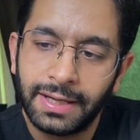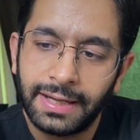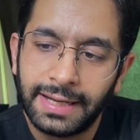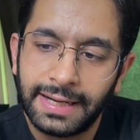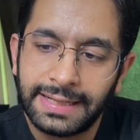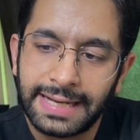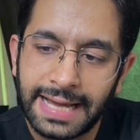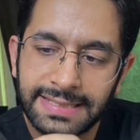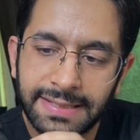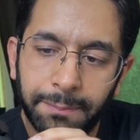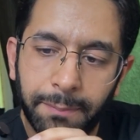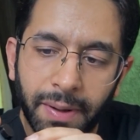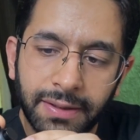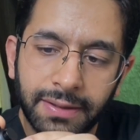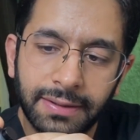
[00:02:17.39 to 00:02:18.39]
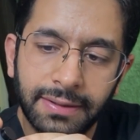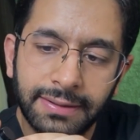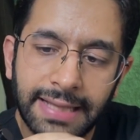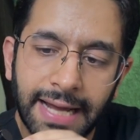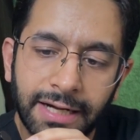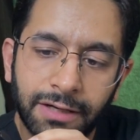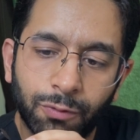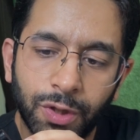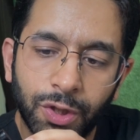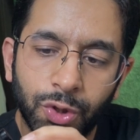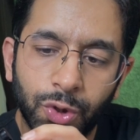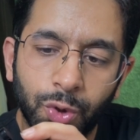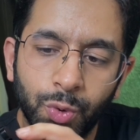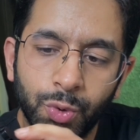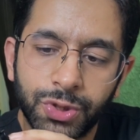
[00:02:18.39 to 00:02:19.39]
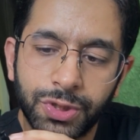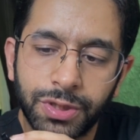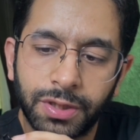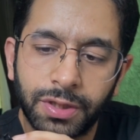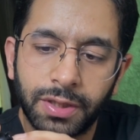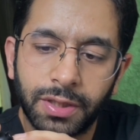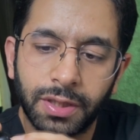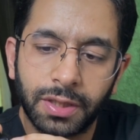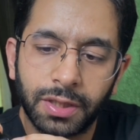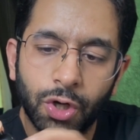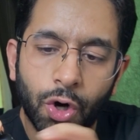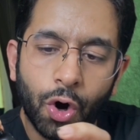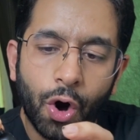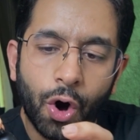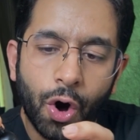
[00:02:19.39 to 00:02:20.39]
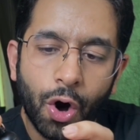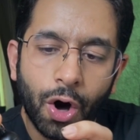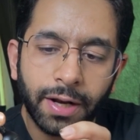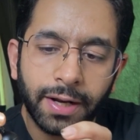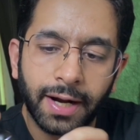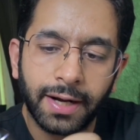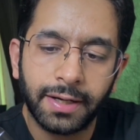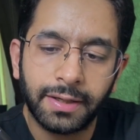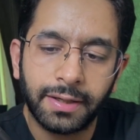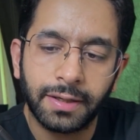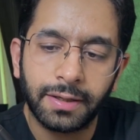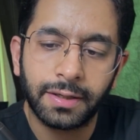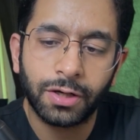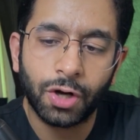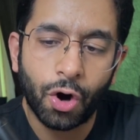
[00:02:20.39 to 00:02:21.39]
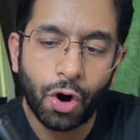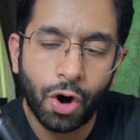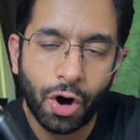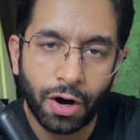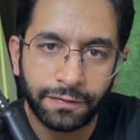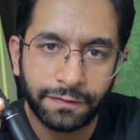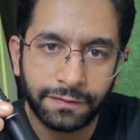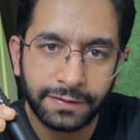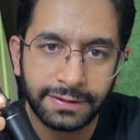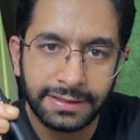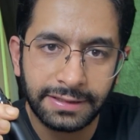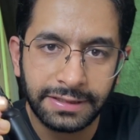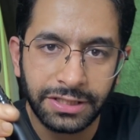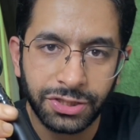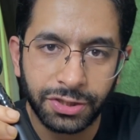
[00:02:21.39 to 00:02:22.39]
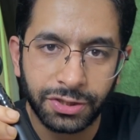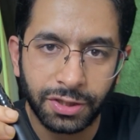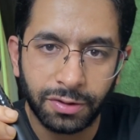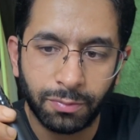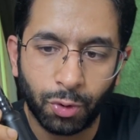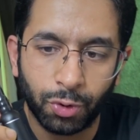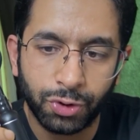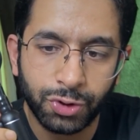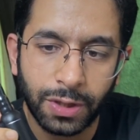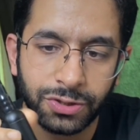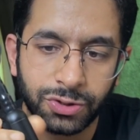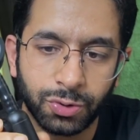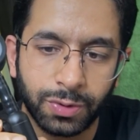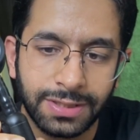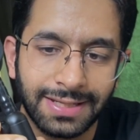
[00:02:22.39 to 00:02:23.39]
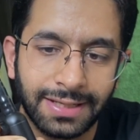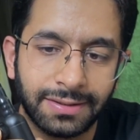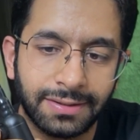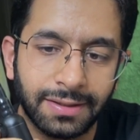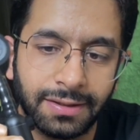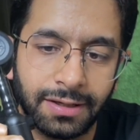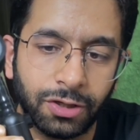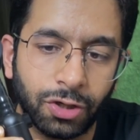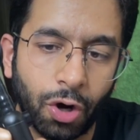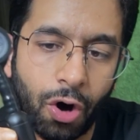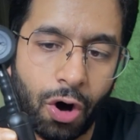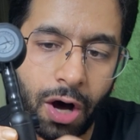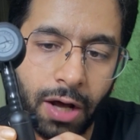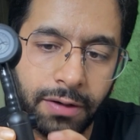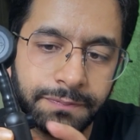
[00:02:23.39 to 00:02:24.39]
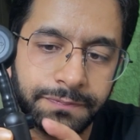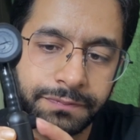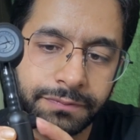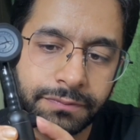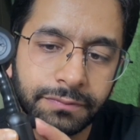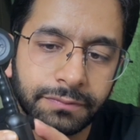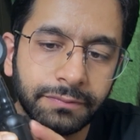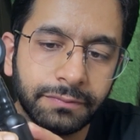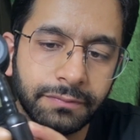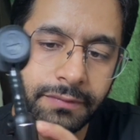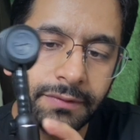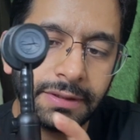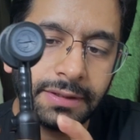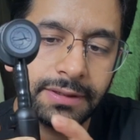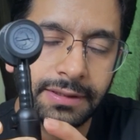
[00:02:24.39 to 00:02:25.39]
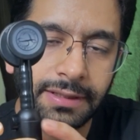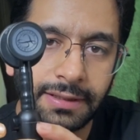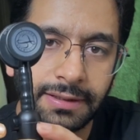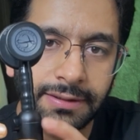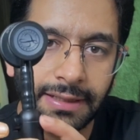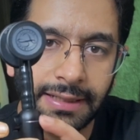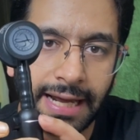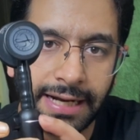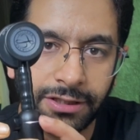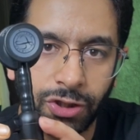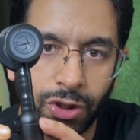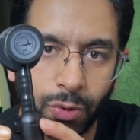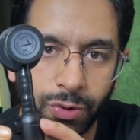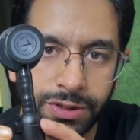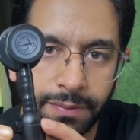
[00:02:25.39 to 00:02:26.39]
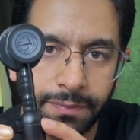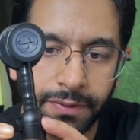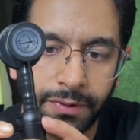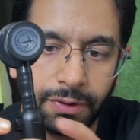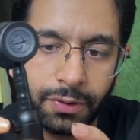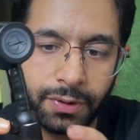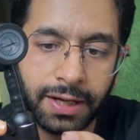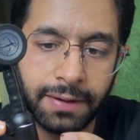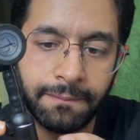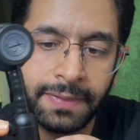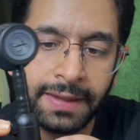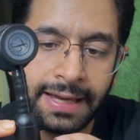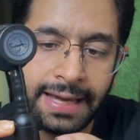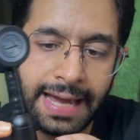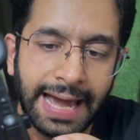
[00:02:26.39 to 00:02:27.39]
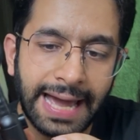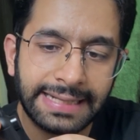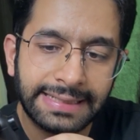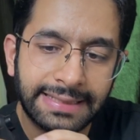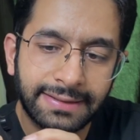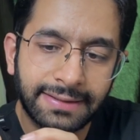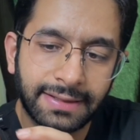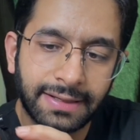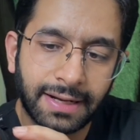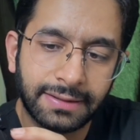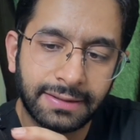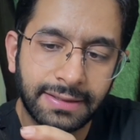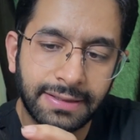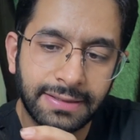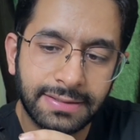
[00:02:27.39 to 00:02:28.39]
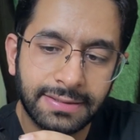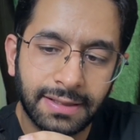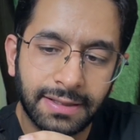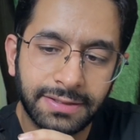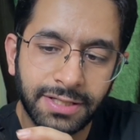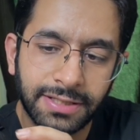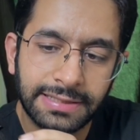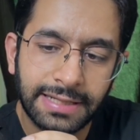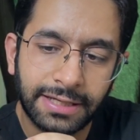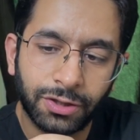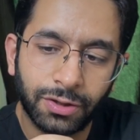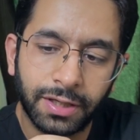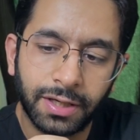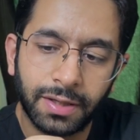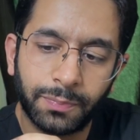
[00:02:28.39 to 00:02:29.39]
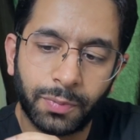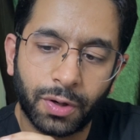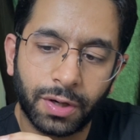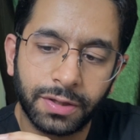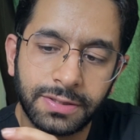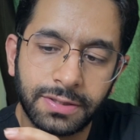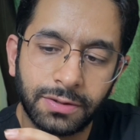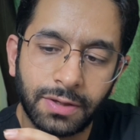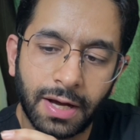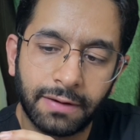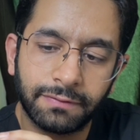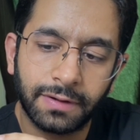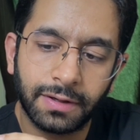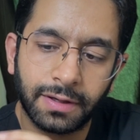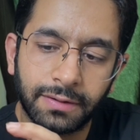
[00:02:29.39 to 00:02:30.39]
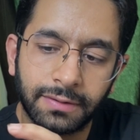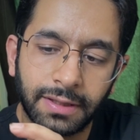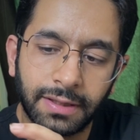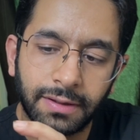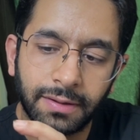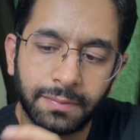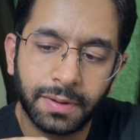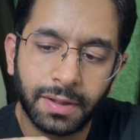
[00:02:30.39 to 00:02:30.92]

it has a button that we use to turn on and turn off the digital mode. So as soon as I turn it on, the light glows up, okay? And then there are these, just like your AirPods, you have the